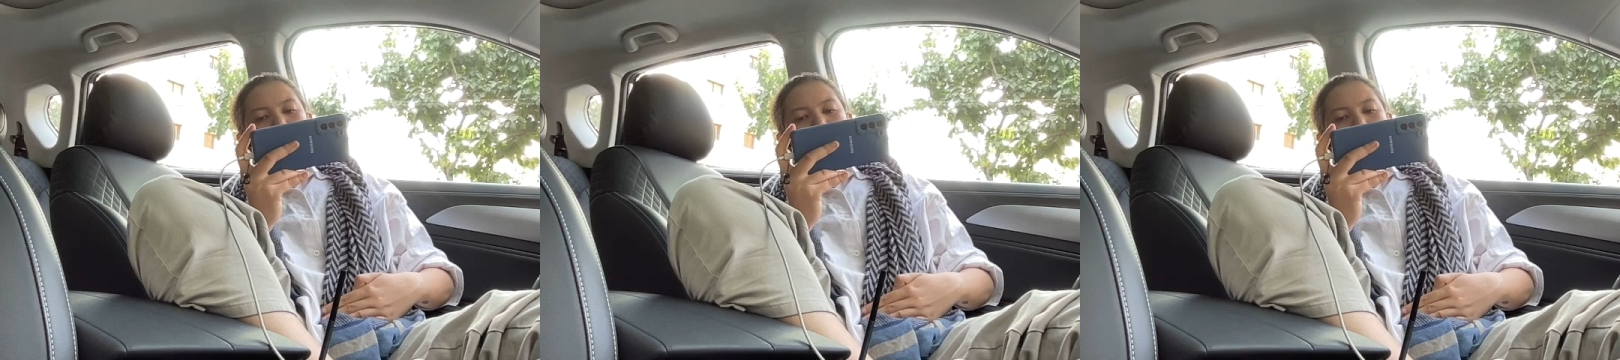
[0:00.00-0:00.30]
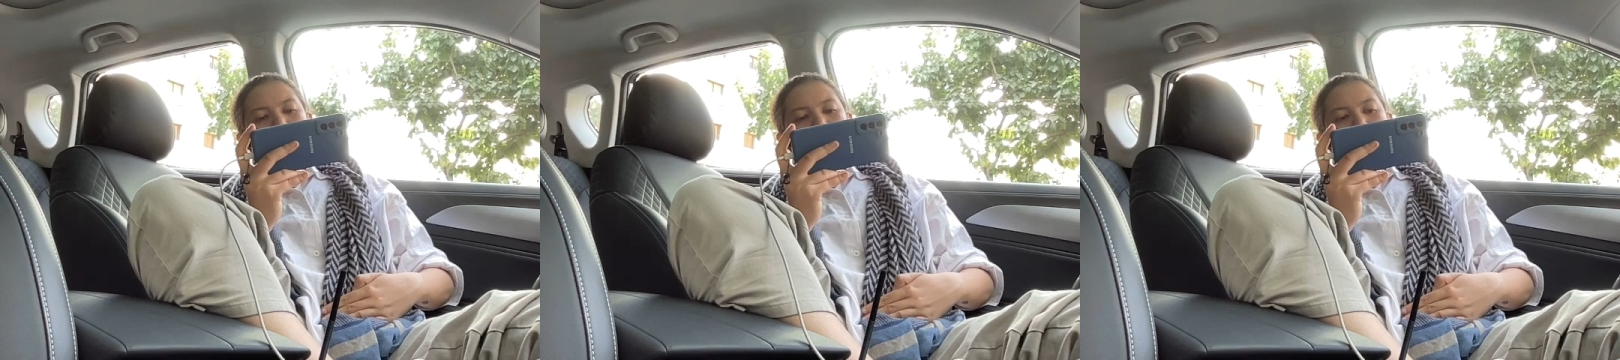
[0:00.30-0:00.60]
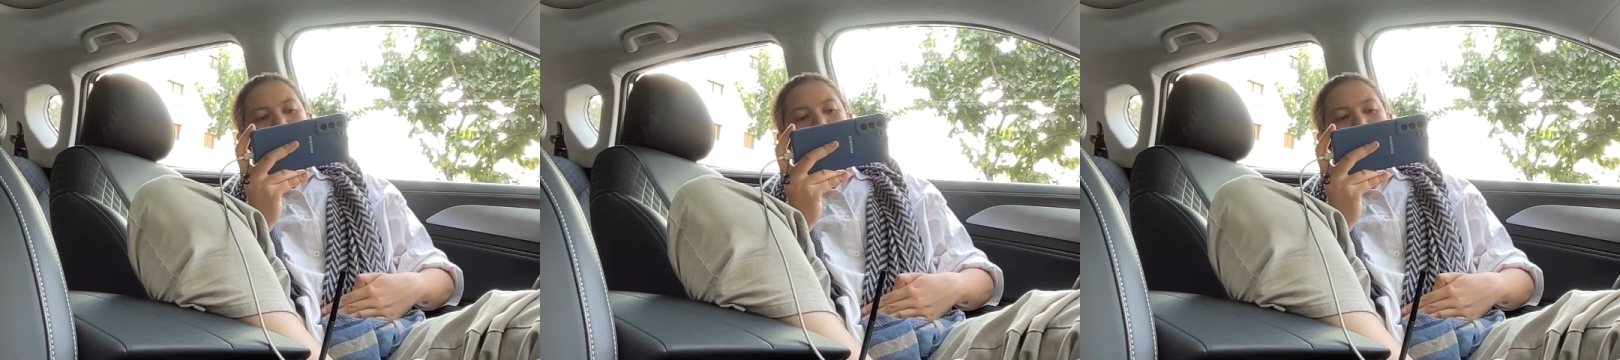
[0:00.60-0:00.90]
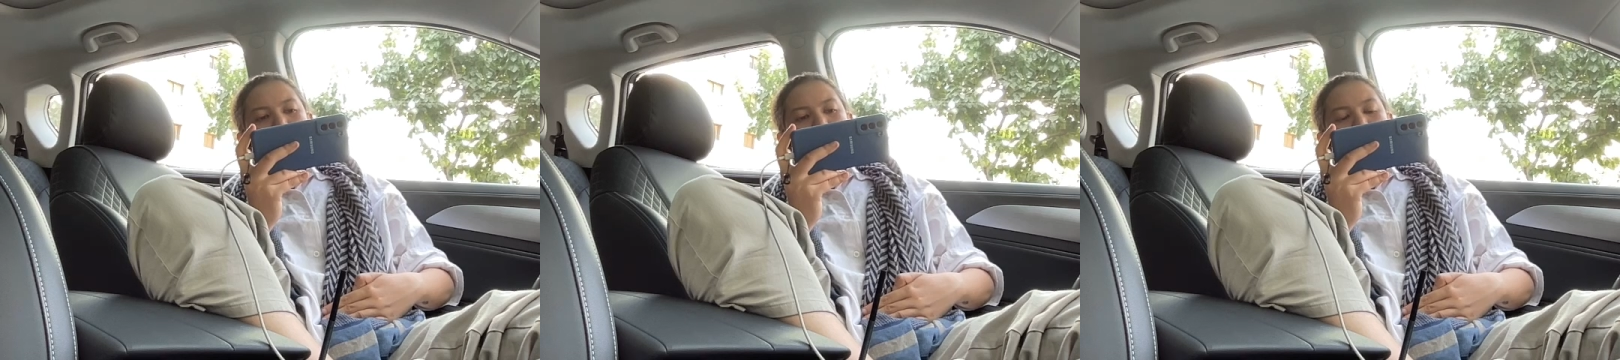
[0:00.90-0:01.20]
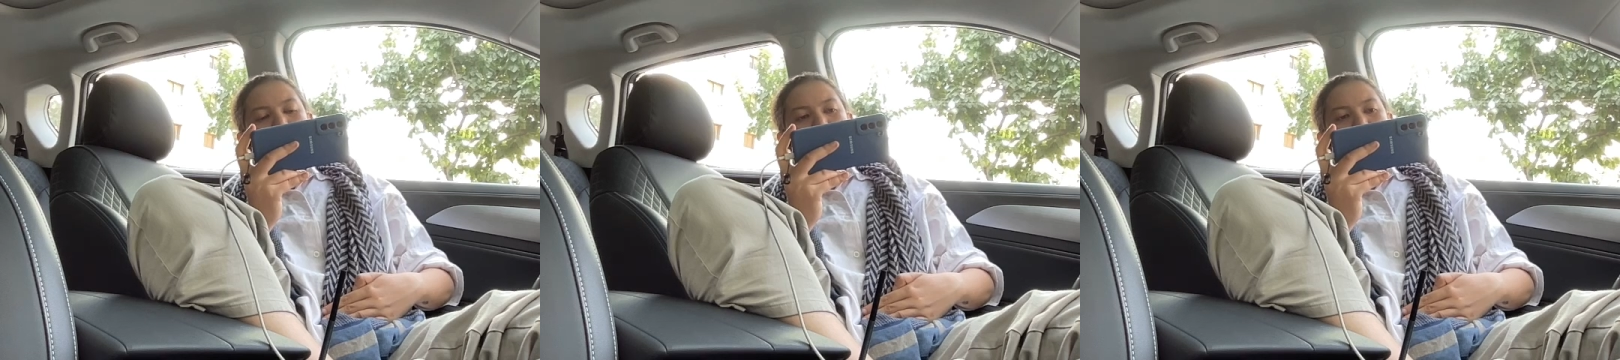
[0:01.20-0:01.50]

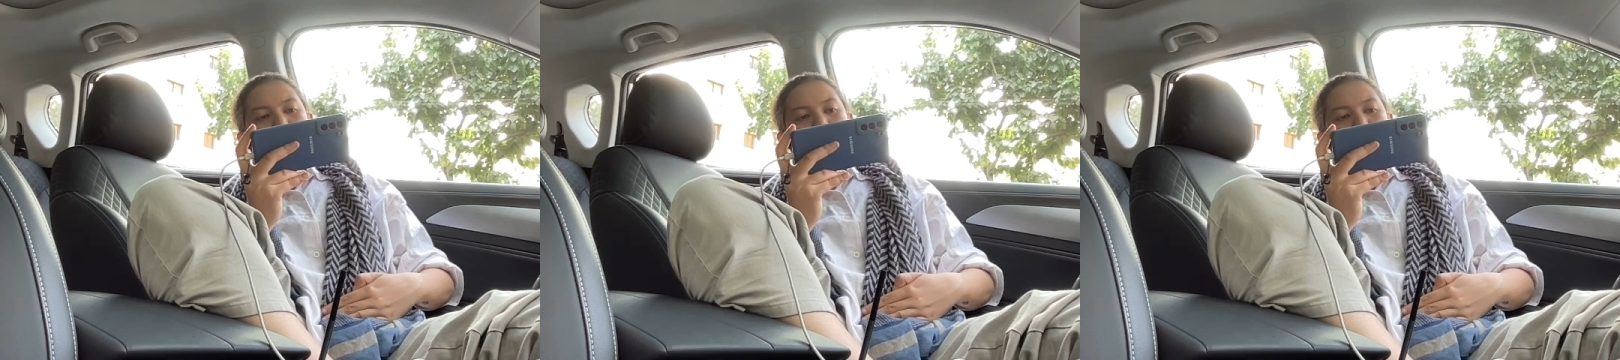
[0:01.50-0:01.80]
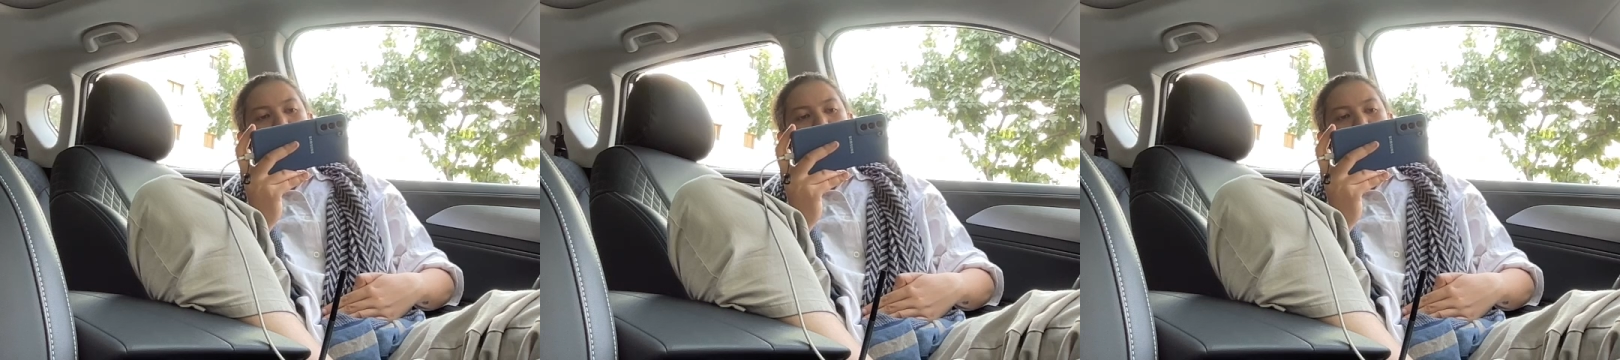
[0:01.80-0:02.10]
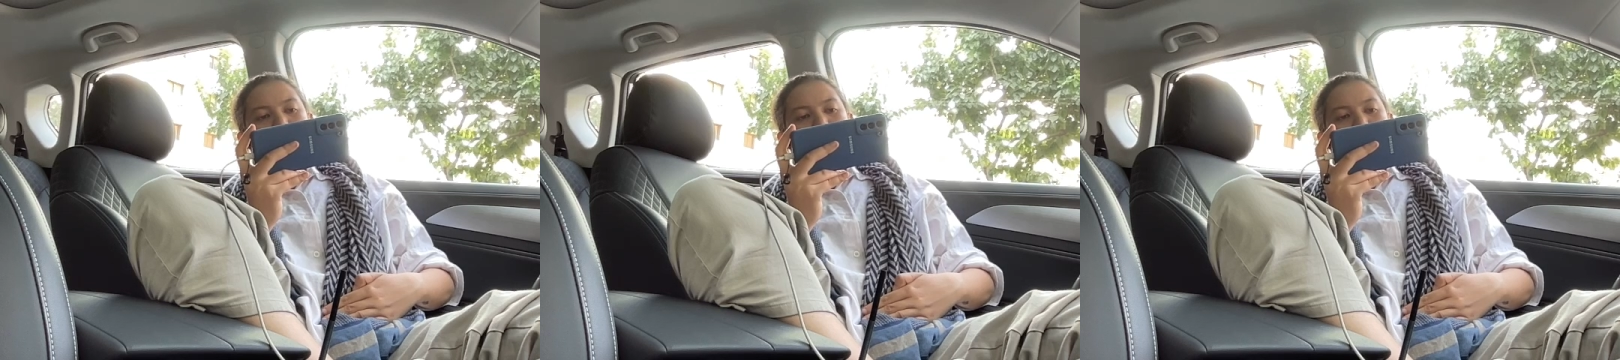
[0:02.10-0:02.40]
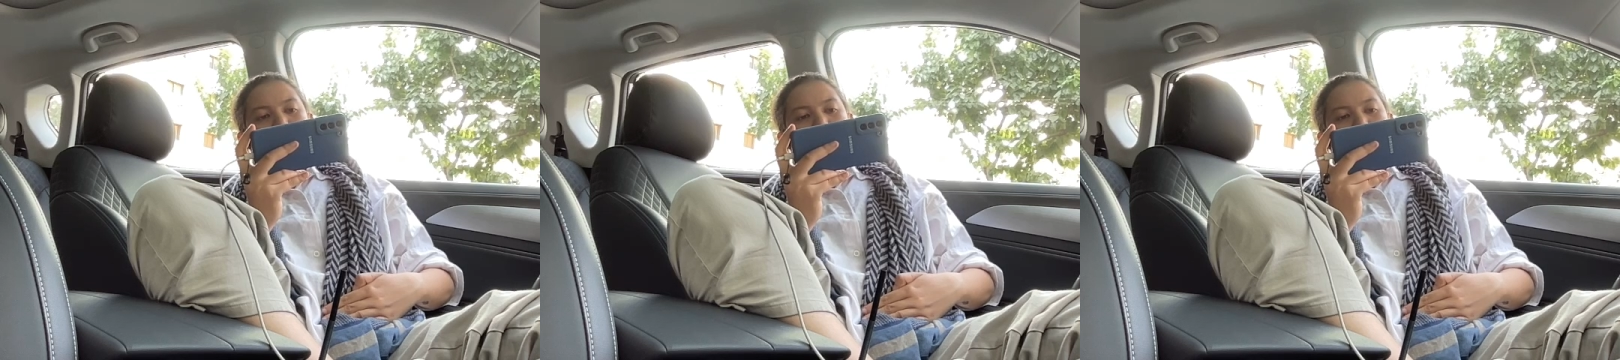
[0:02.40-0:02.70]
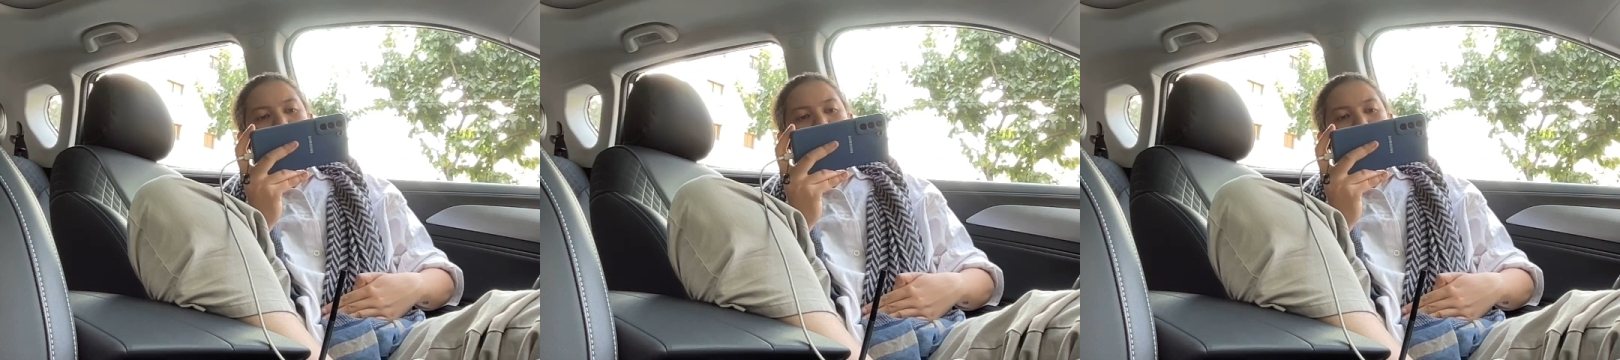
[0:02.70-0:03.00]

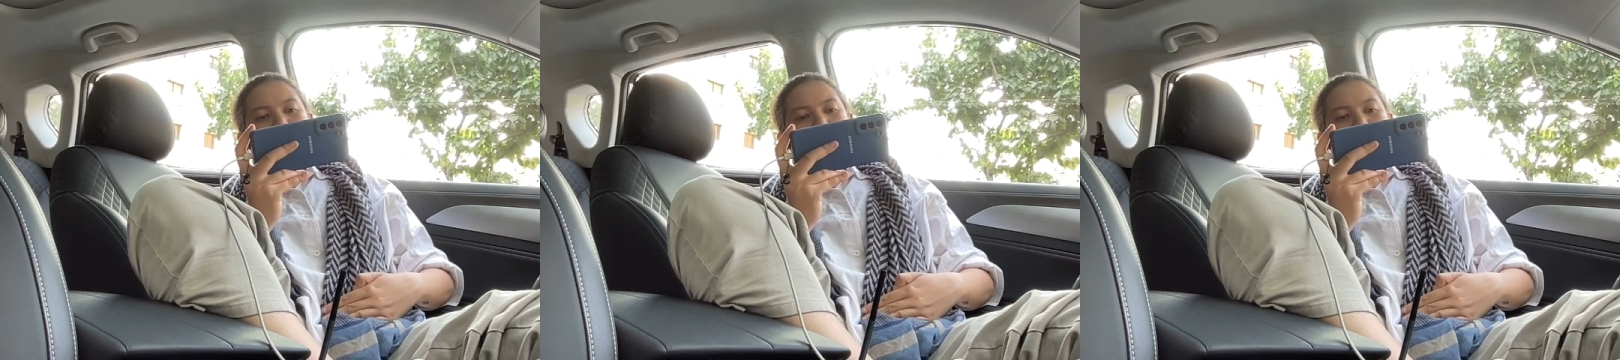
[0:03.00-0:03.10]
Nothing is said.